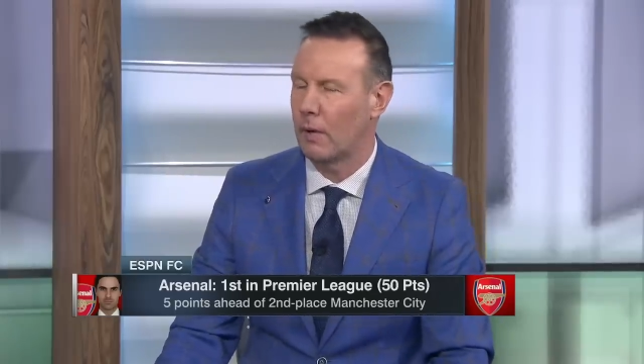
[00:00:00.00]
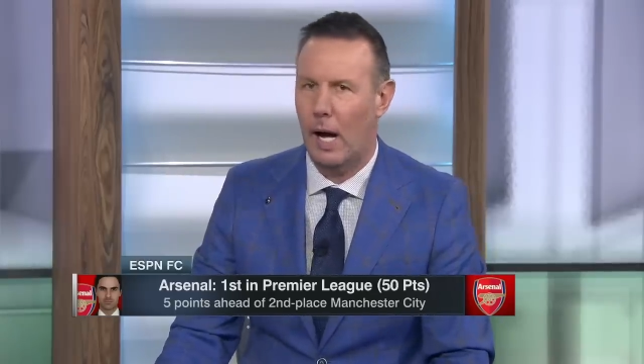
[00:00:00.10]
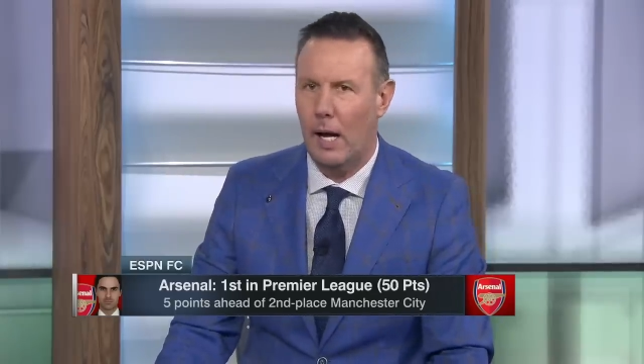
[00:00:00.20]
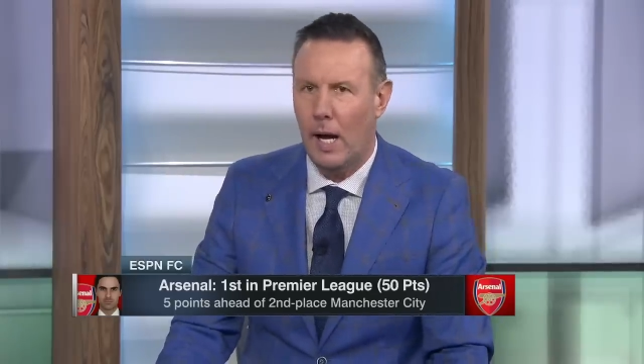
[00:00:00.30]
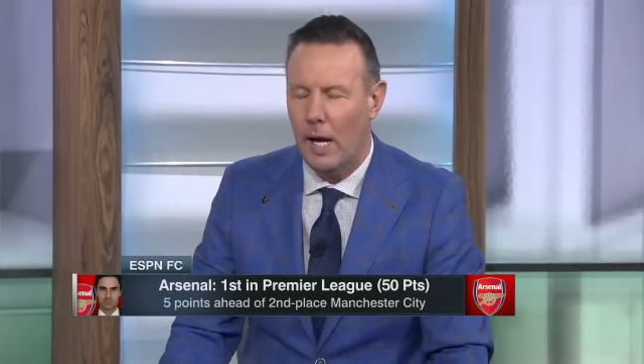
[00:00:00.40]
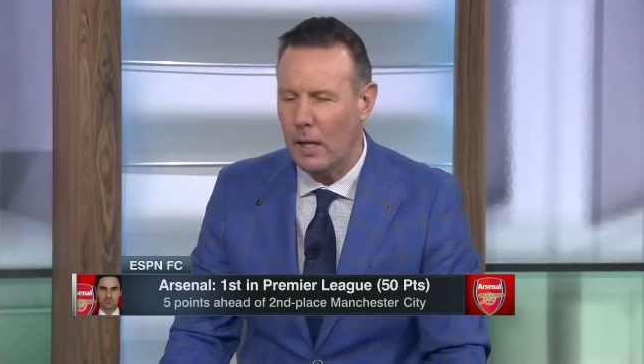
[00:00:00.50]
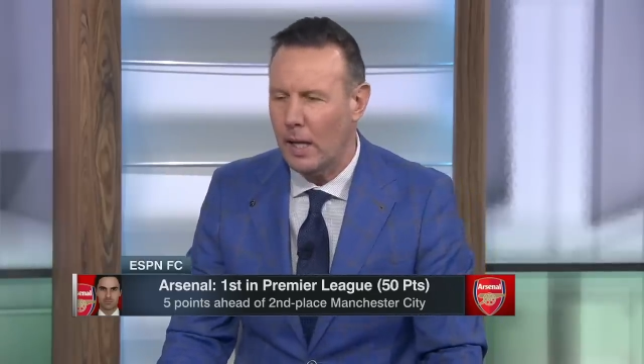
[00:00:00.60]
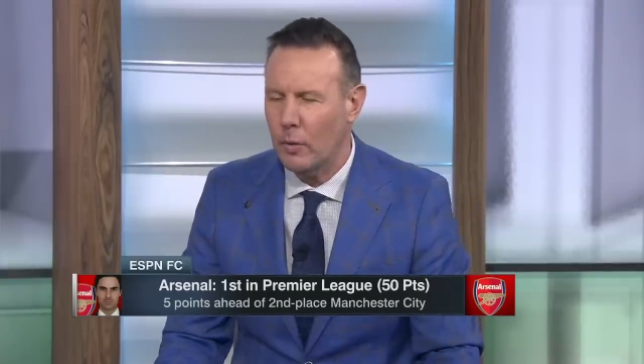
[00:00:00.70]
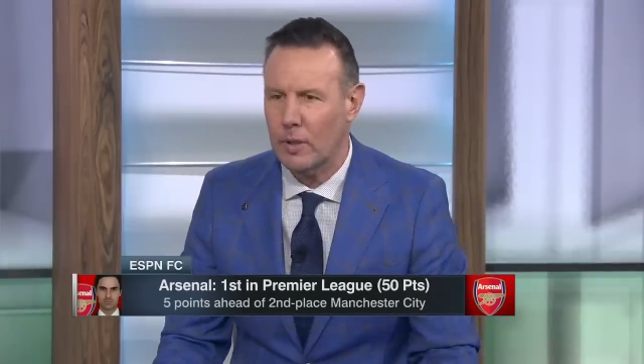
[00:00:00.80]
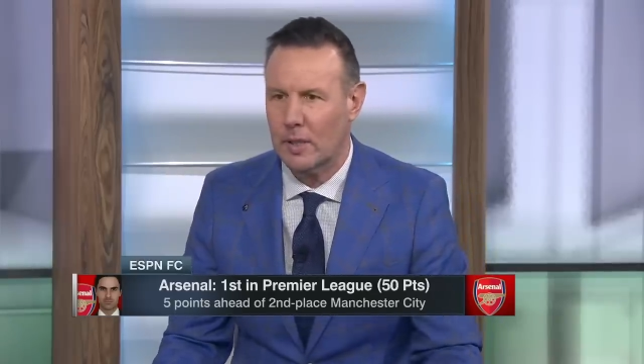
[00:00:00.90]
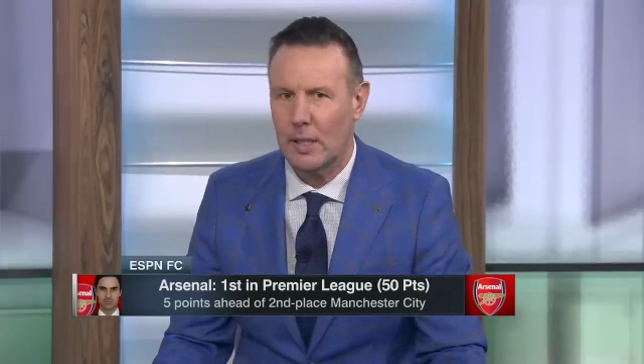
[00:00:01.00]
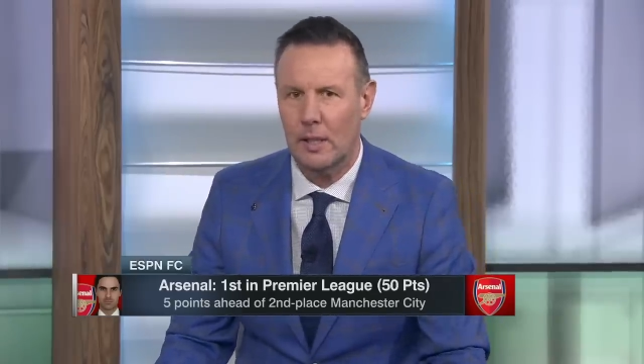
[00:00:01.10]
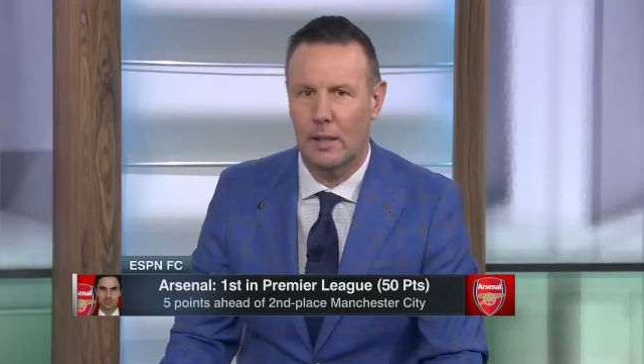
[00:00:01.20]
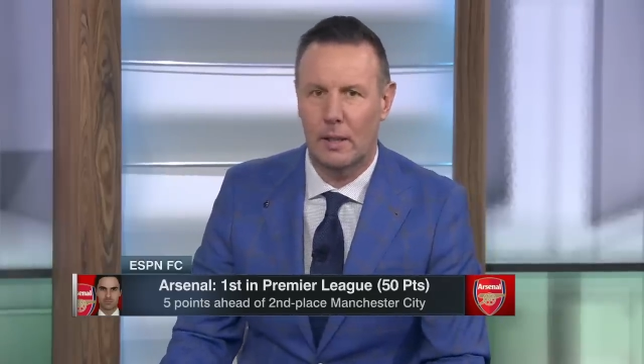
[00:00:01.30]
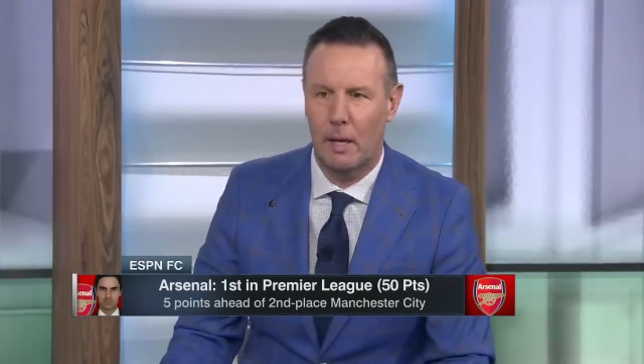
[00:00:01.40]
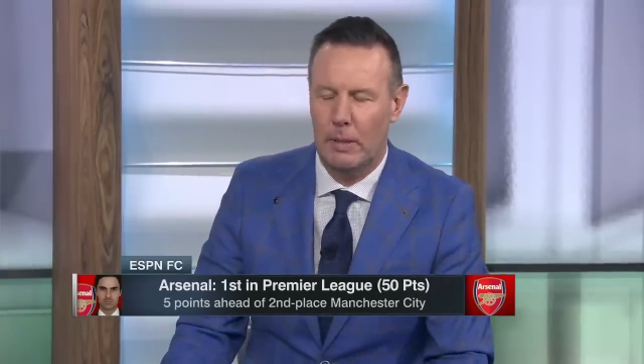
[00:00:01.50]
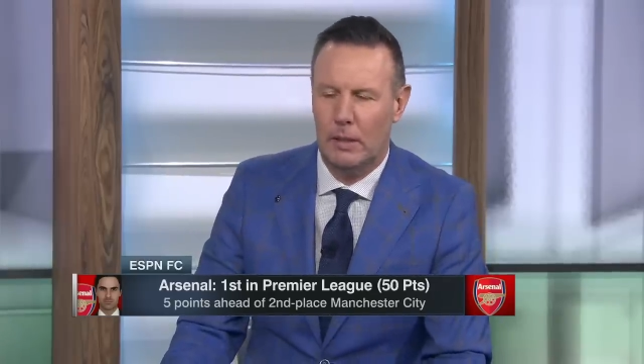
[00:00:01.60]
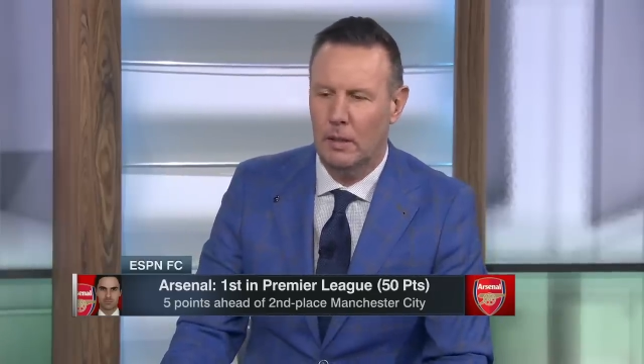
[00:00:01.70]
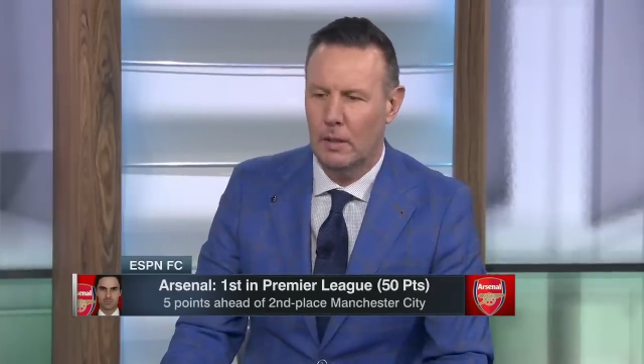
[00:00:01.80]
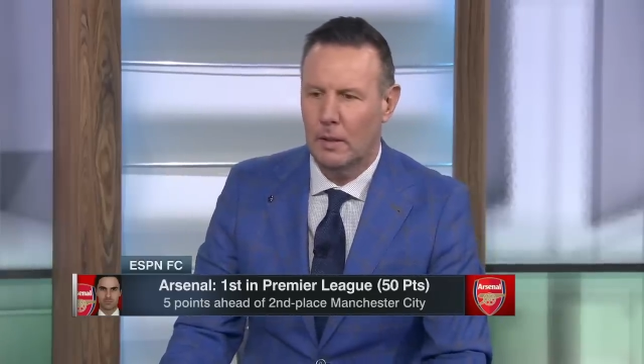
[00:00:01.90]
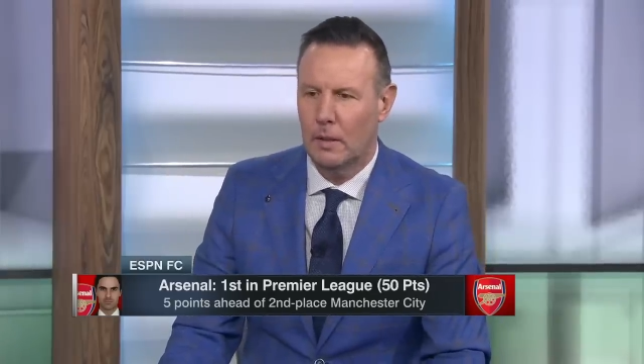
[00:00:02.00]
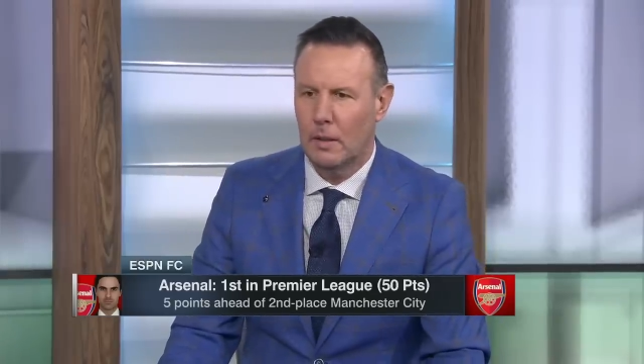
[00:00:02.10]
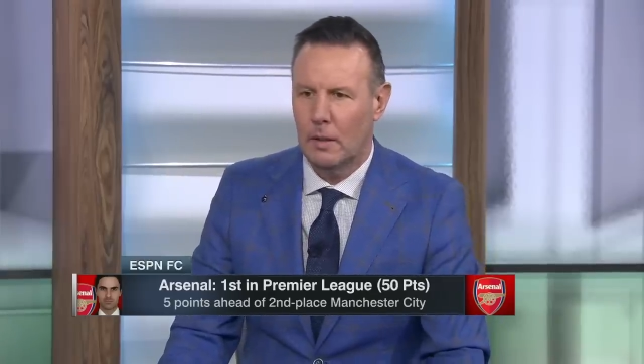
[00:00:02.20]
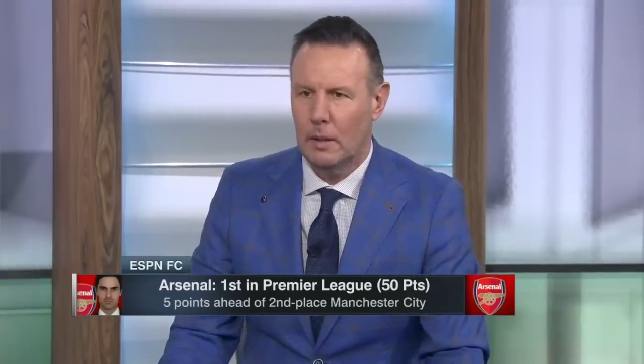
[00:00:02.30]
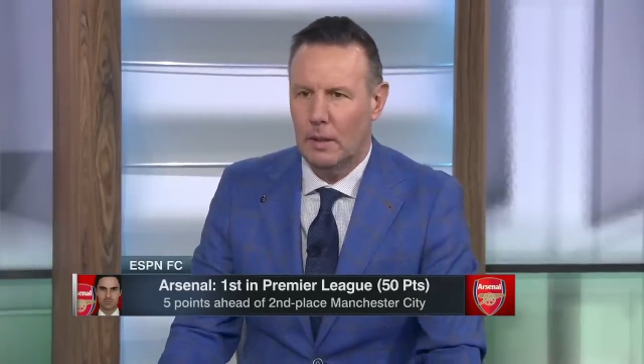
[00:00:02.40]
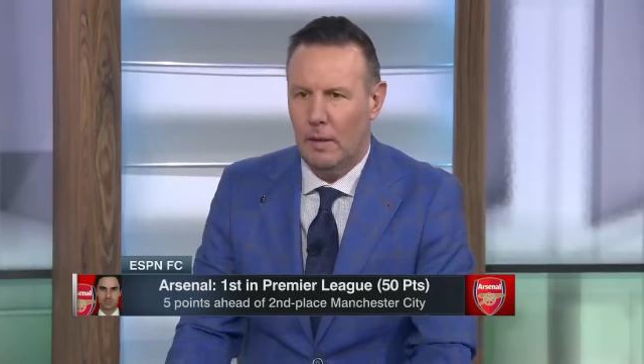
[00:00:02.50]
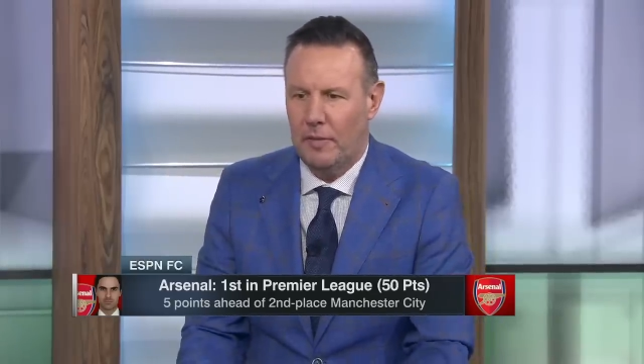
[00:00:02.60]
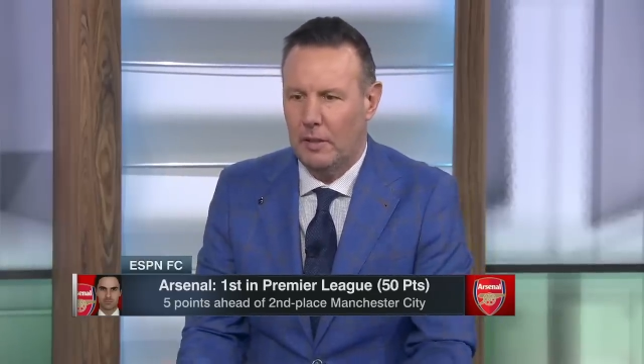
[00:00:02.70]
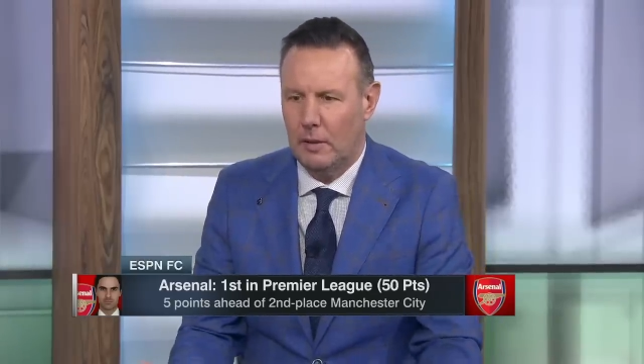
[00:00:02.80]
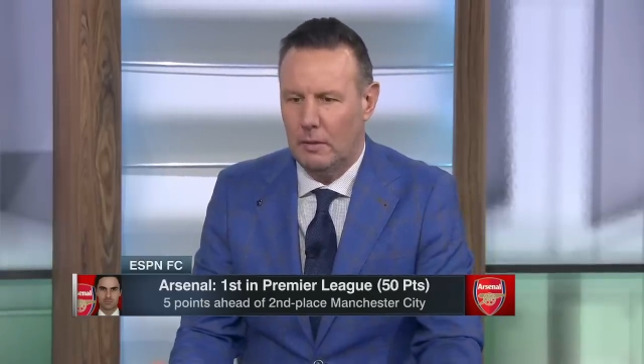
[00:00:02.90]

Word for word: I, I, I don't see it. I mean, if you,